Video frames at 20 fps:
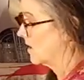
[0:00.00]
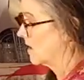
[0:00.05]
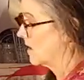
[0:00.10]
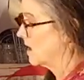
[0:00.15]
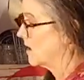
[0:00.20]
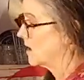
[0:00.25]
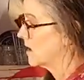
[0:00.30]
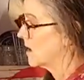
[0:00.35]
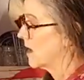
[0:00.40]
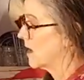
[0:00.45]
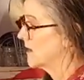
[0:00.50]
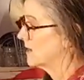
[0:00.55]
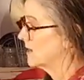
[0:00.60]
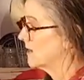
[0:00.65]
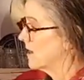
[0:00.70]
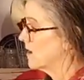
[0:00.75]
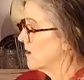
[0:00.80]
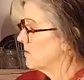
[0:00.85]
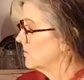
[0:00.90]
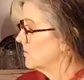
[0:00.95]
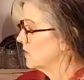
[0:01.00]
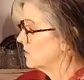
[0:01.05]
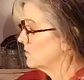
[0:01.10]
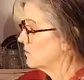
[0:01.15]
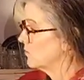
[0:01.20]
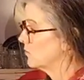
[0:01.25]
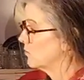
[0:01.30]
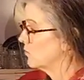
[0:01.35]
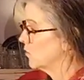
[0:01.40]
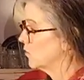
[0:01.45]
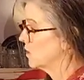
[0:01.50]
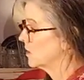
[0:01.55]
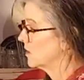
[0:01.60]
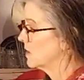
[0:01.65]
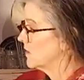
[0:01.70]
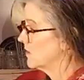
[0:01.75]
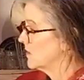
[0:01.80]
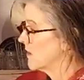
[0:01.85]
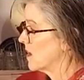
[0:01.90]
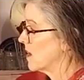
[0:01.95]
All right, now I'm going to work
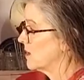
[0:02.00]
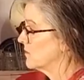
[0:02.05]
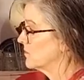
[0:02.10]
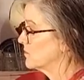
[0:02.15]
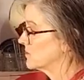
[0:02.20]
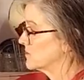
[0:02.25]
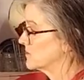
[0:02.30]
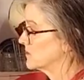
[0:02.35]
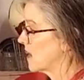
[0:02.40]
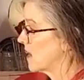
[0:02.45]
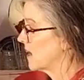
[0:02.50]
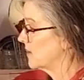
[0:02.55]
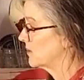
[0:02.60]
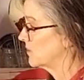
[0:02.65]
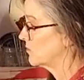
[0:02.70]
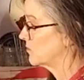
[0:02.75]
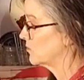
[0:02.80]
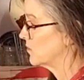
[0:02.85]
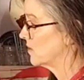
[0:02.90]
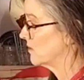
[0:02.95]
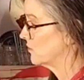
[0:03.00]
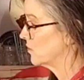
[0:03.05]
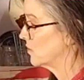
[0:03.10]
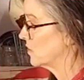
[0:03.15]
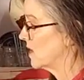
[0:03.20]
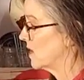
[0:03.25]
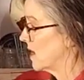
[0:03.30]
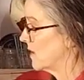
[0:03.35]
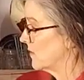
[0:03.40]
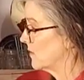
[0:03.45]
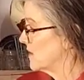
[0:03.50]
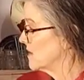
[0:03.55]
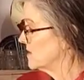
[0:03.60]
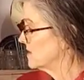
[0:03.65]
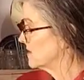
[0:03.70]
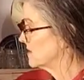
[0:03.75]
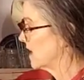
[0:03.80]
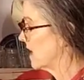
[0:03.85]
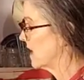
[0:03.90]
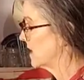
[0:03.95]
on the other side of the river, and
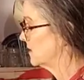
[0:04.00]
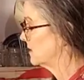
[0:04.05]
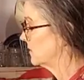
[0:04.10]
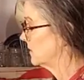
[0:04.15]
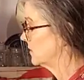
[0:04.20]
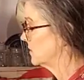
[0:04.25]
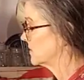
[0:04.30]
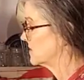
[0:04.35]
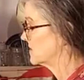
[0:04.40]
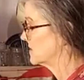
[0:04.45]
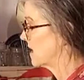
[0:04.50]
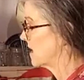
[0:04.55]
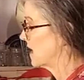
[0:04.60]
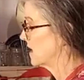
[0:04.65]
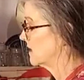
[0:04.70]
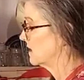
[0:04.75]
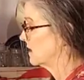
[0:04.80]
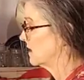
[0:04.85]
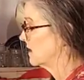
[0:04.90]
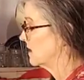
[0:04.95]
this kind of looks like